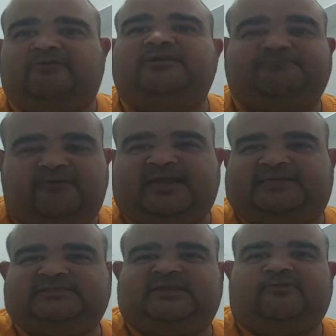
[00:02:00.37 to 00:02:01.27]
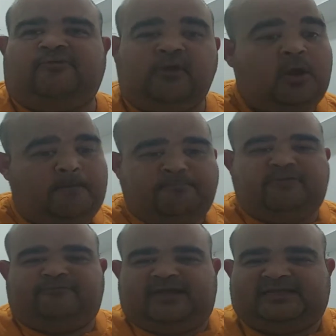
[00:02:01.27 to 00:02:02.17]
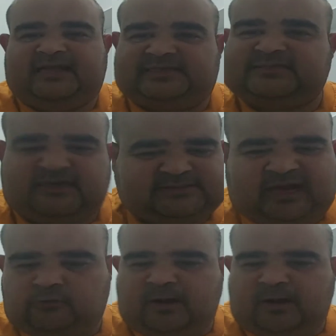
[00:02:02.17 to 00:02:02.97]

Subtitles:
It's a very nice theater, beautiful, nice sound, round